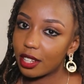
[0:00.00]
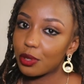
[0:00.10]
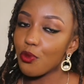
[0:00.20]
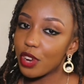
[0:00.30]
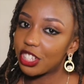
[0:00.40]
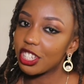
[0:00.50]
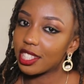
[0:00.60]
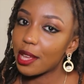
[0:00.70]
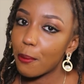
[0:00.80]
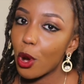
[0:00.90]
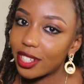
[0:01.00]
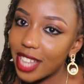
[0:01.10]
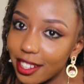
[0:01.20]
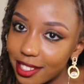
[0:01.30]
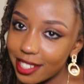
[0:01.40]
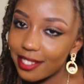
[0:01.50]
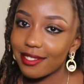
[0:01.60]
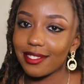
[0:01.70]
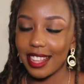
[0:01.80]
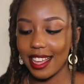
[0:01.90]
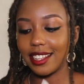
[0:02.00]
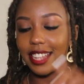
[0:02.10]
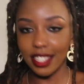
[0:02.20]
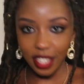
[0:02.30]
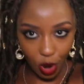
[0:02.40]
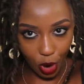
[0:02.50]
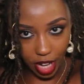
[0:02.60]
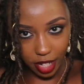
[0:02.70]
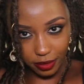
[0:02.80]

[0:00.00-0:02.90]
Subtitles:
which is important. It has the oil.